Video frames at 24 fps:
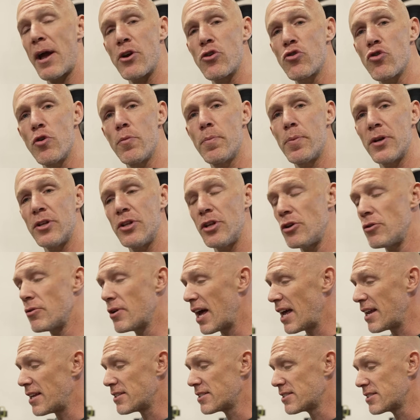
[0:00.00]
group in the
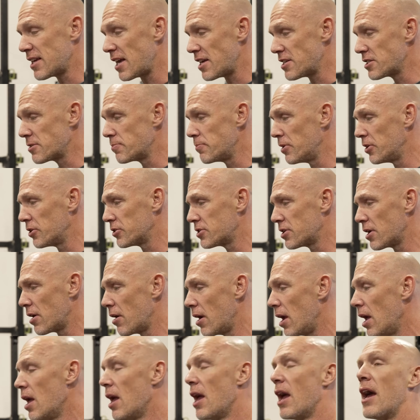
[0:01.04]
United States military,